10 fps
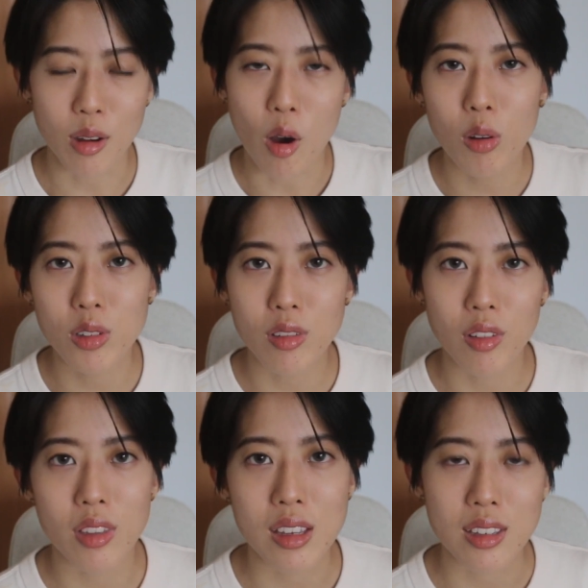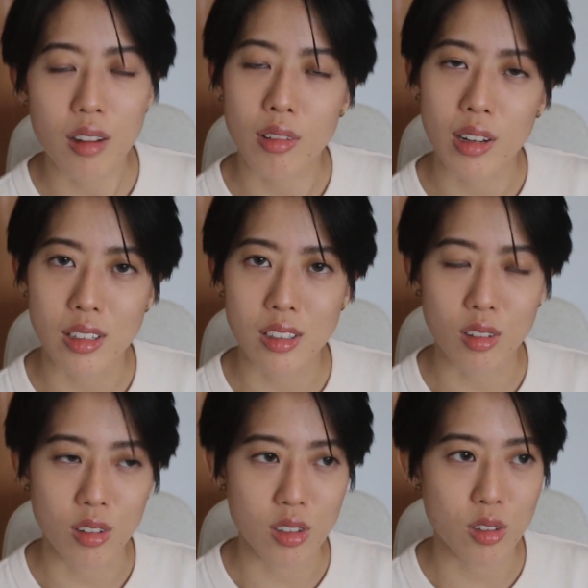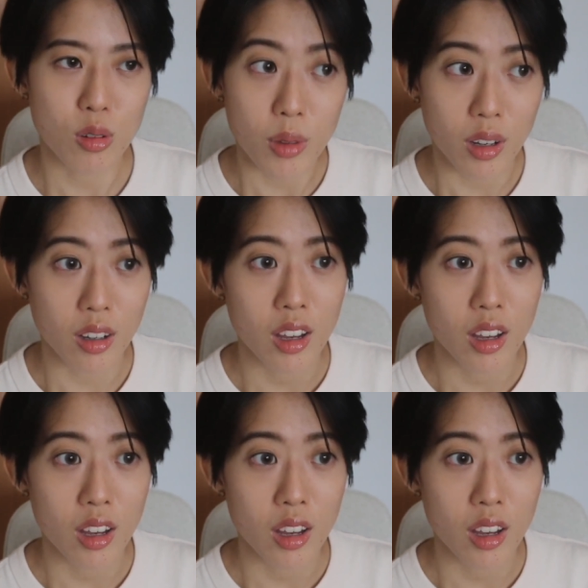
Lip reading: all sorts of things that are related to consumer